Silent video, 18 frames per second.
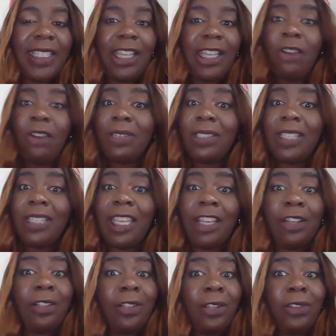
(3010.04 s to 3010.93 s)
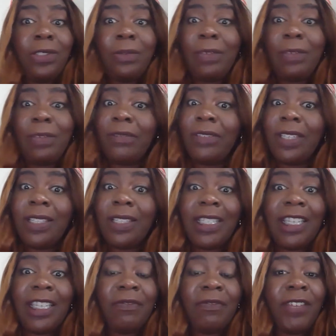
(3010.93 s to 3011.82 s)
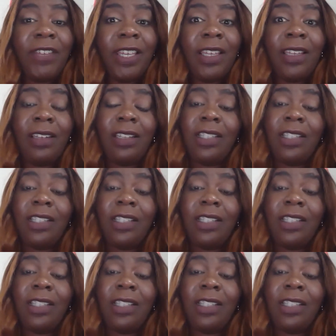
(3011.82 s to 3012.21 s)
always say, a closed mouth doesn't get fed.